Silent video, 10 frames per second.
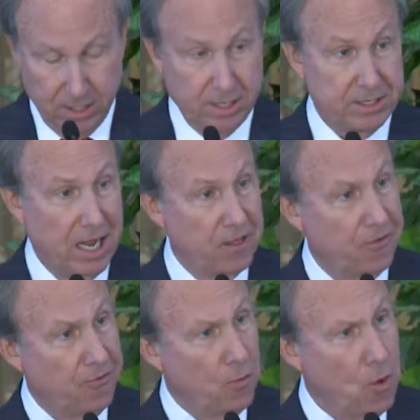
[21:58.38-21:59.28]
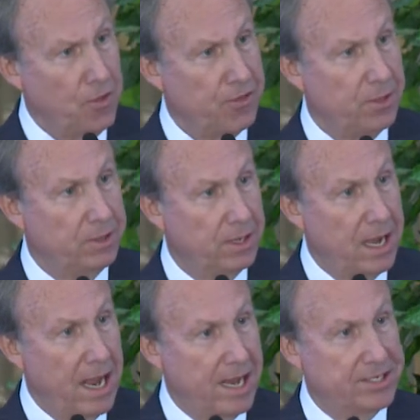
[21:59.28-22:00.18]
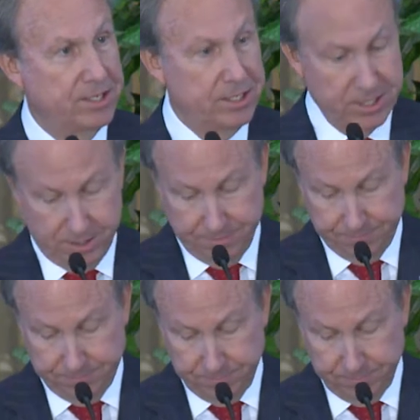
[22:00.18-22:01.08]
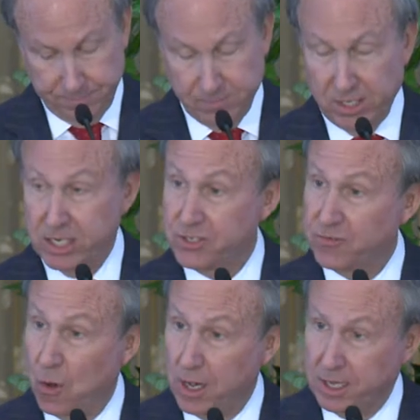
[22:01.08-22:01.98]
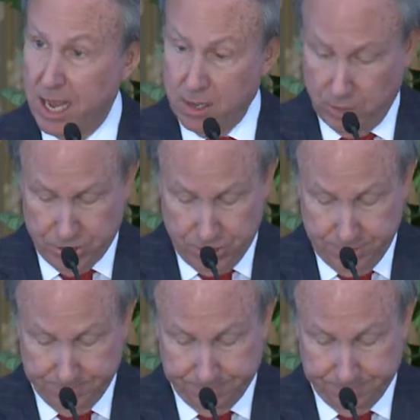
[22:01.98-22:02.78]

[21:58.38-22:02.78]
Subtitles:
Now, the fourth axis is foreign language.